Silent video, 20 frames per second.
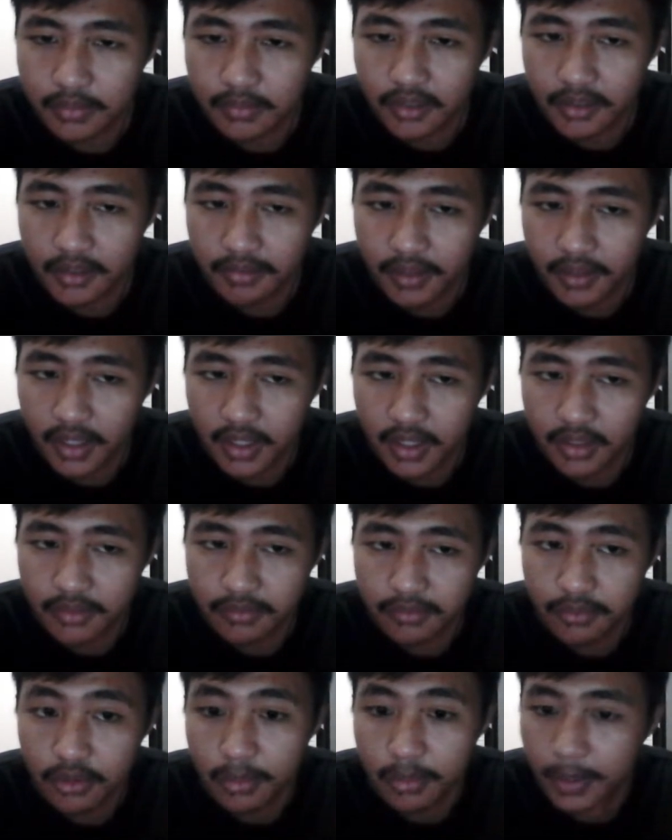a fan of
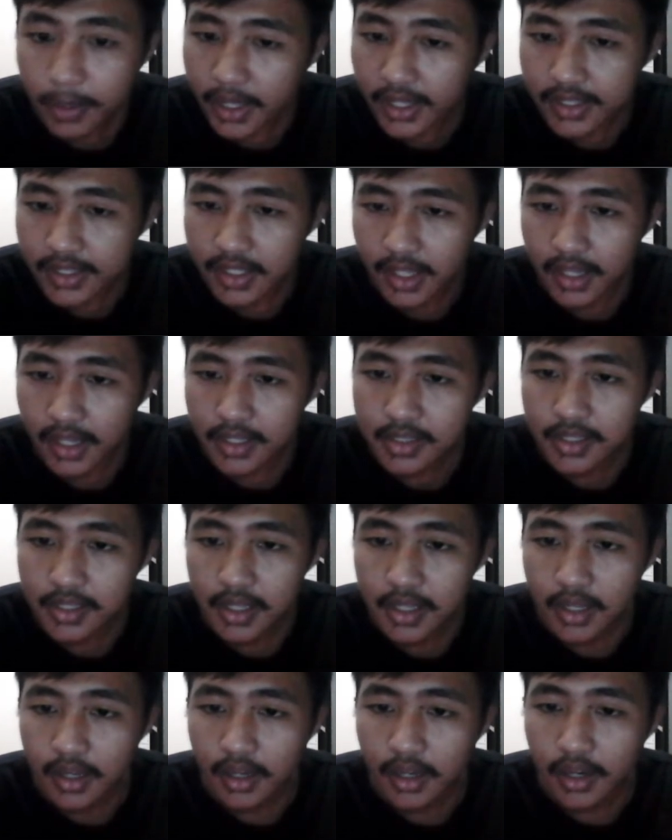RWBY, I guess.
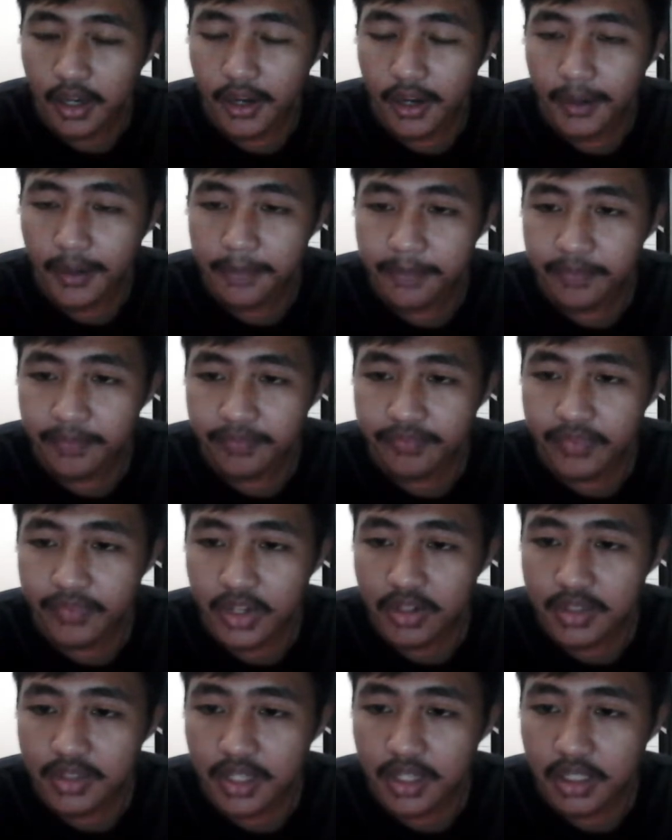Um,
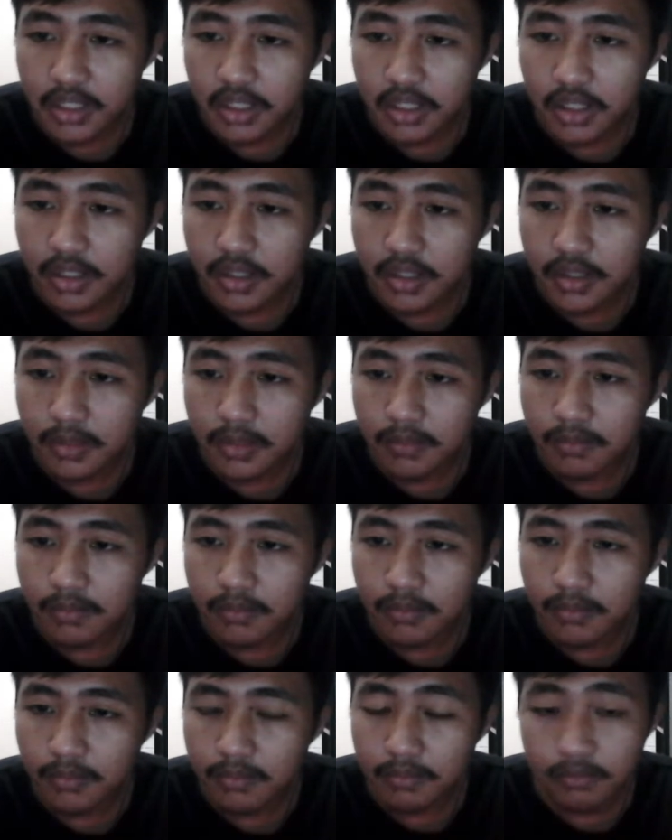there's actually
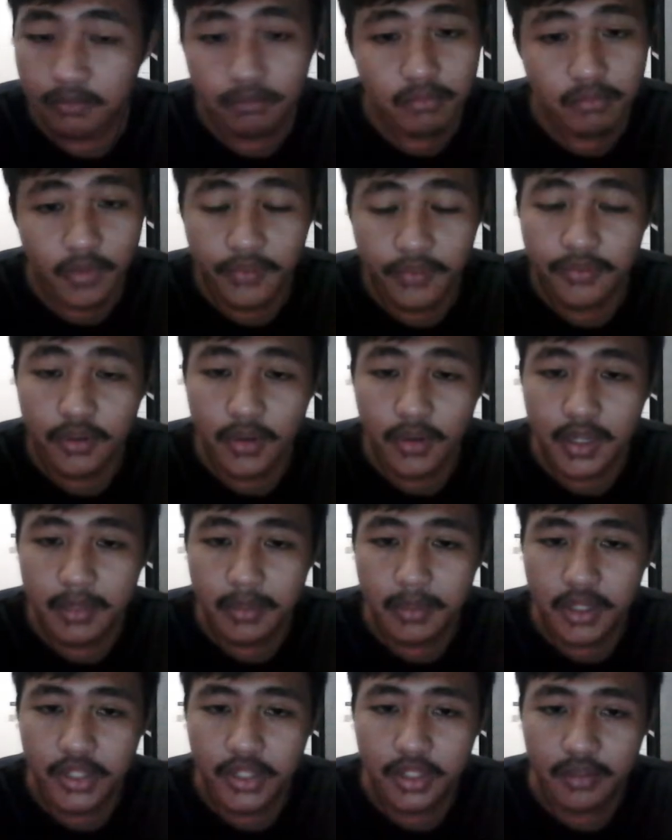a few
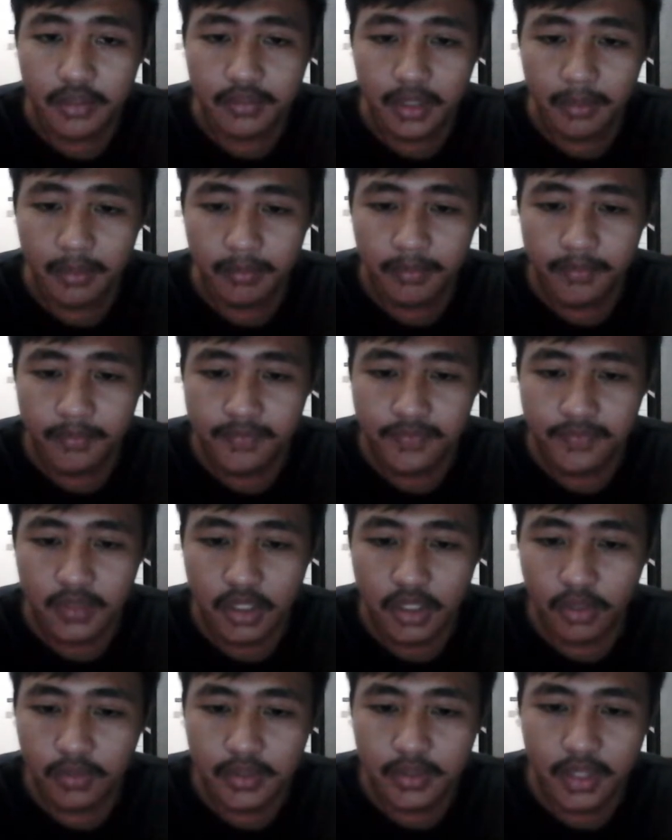animation of them.
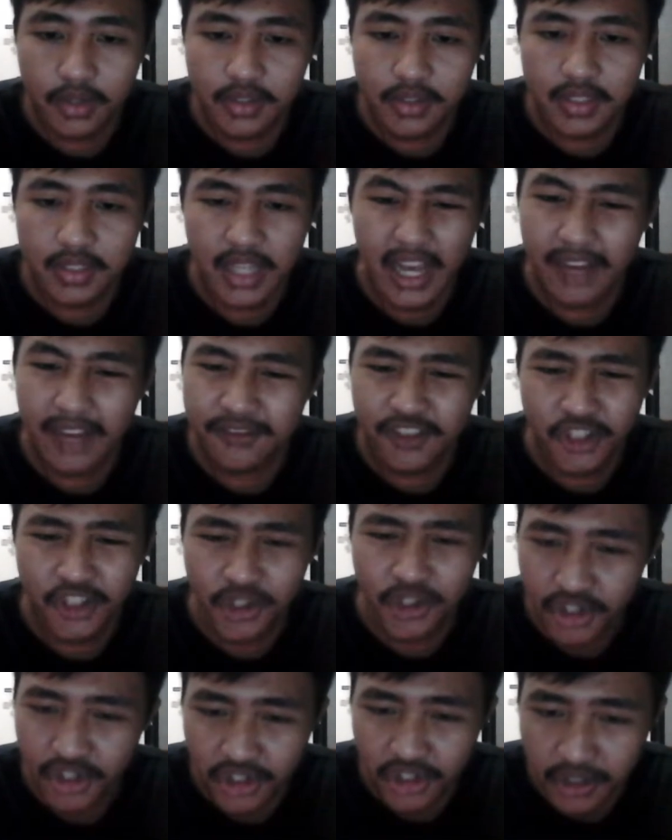So there's
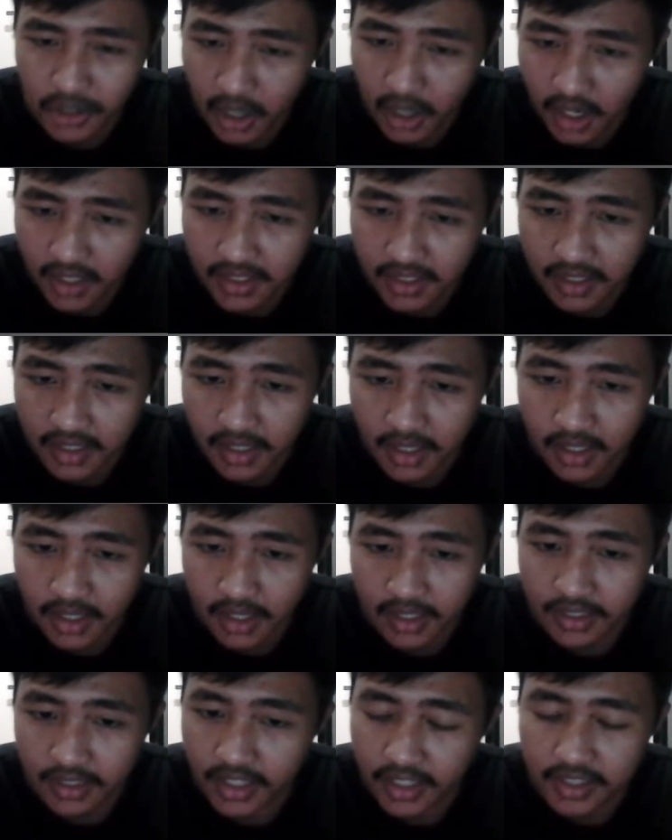Aftershock
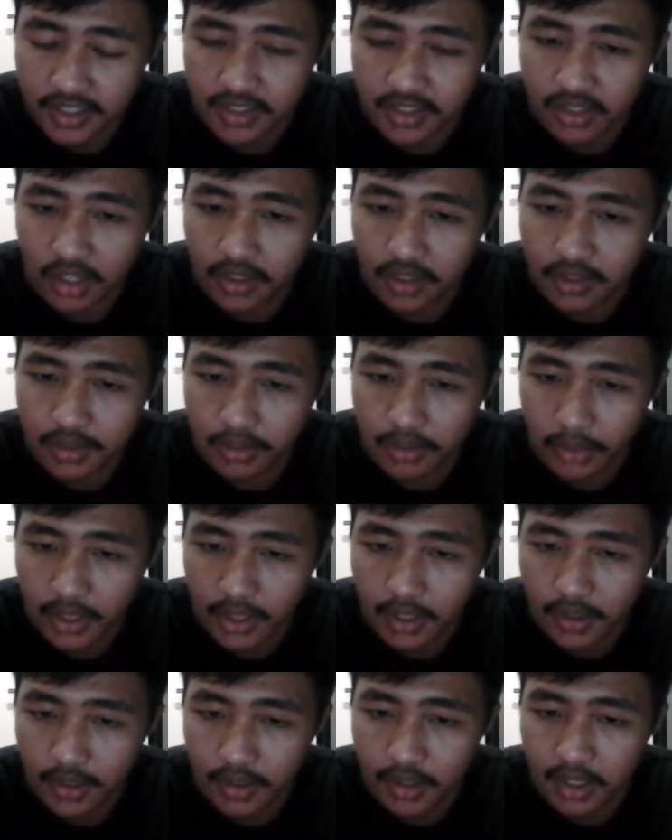Kickstarter
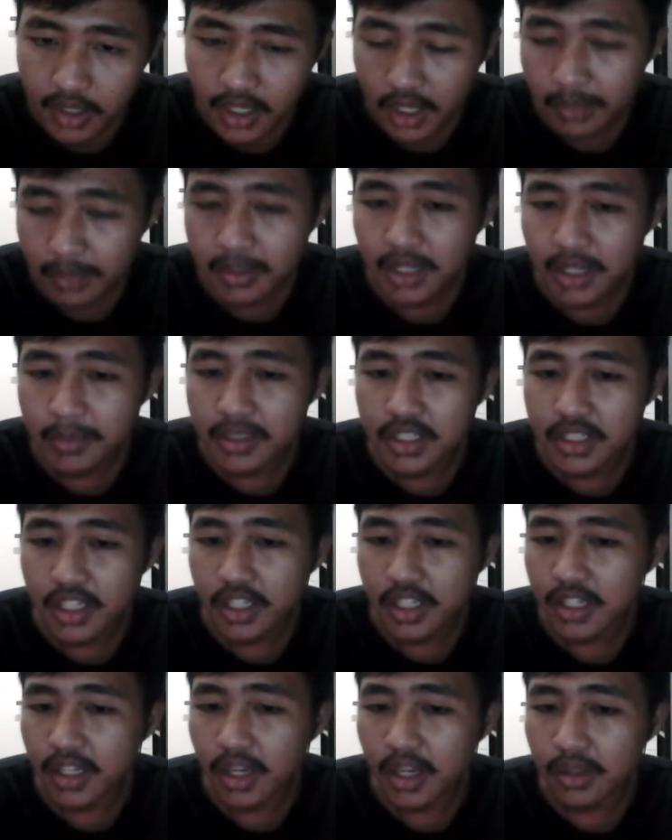trailer. I'm gonna be
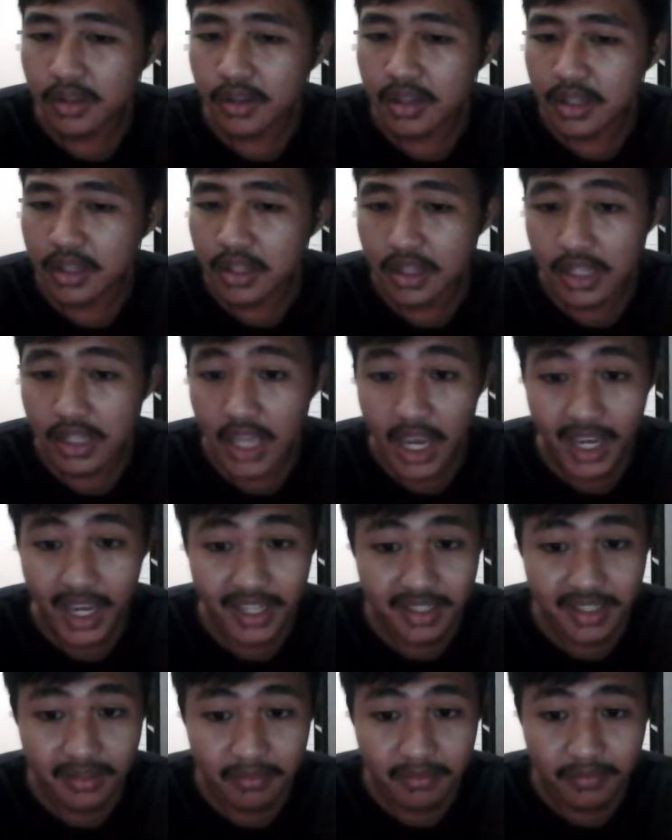checking out
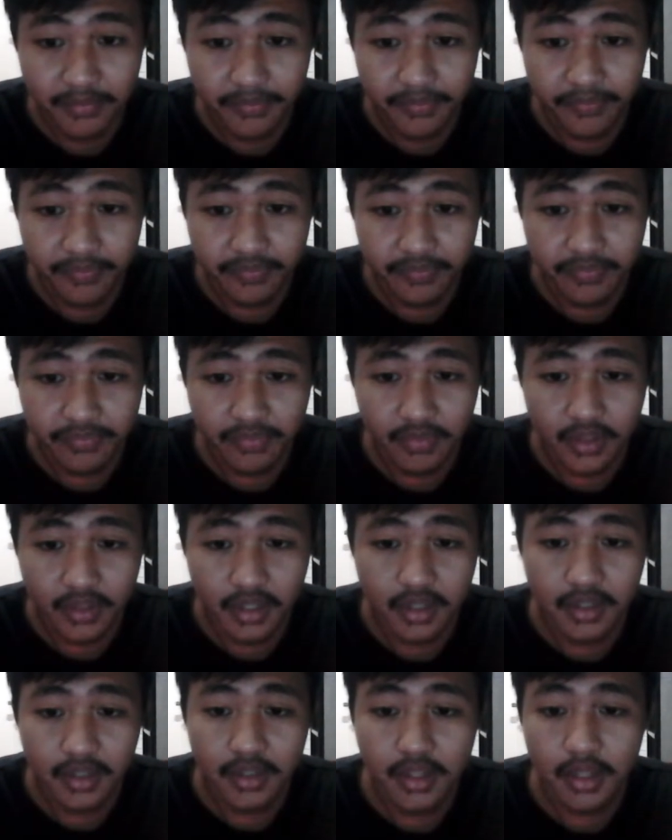that,
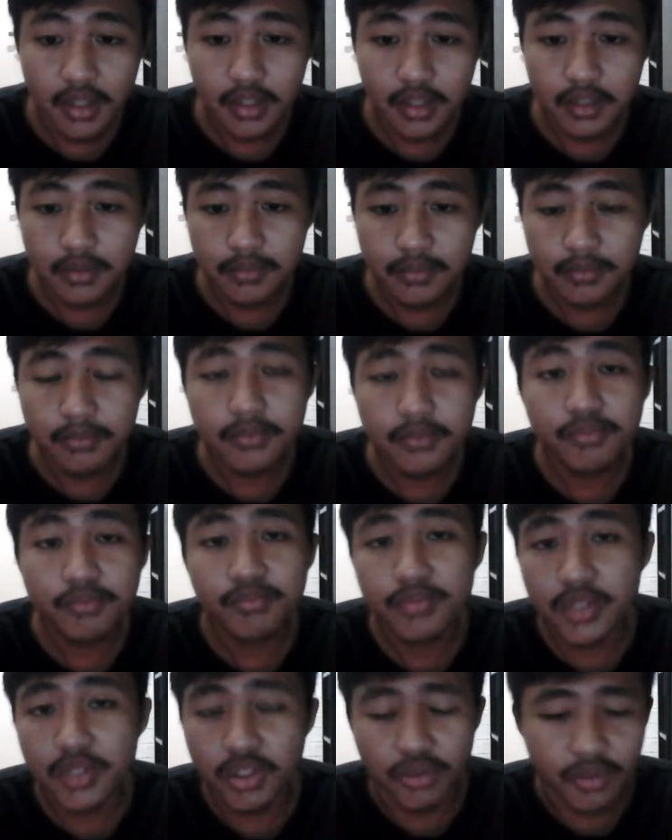well,
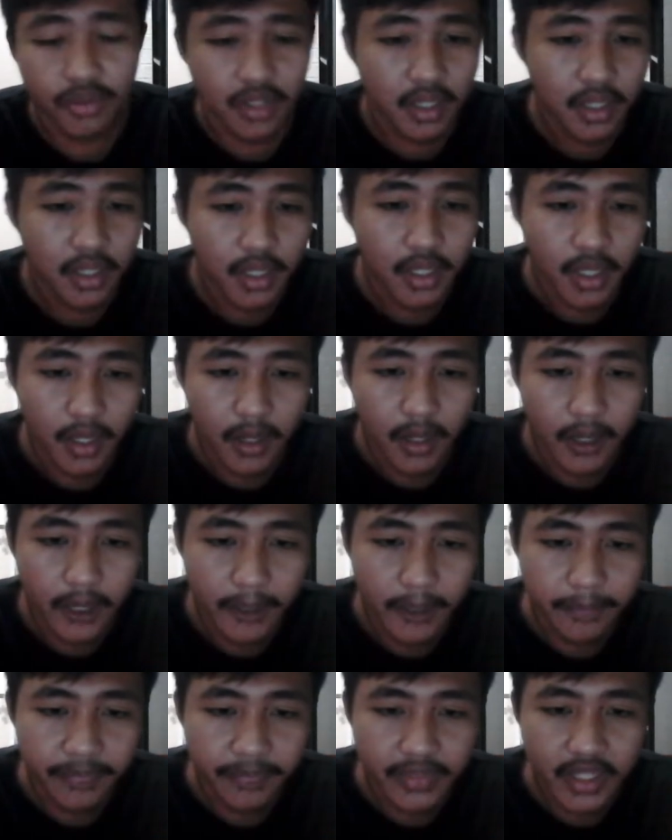soon,
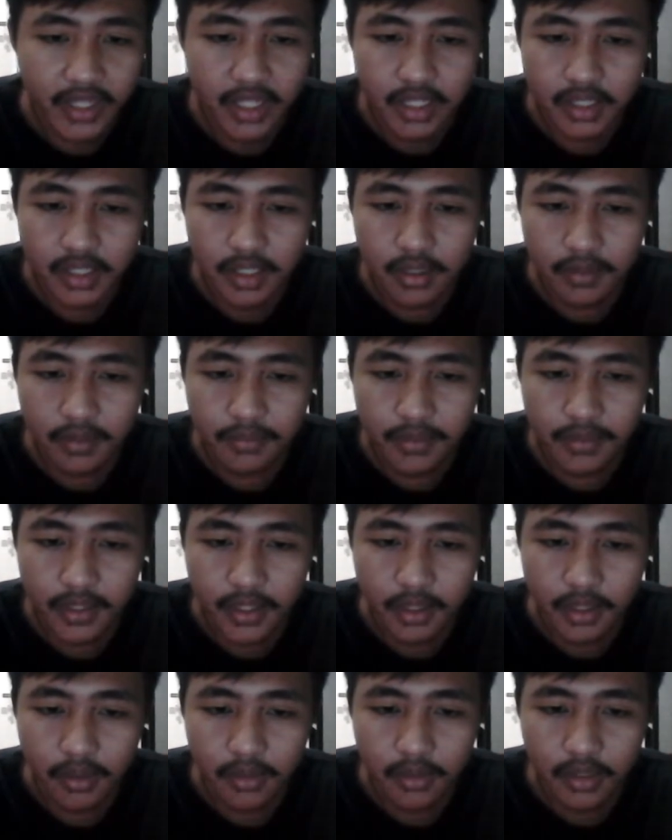um, in another
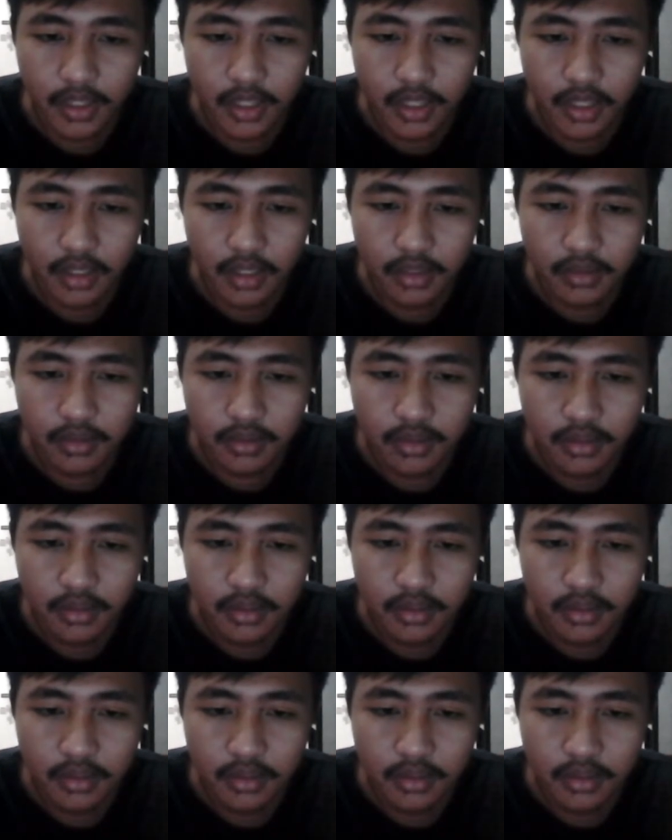video, and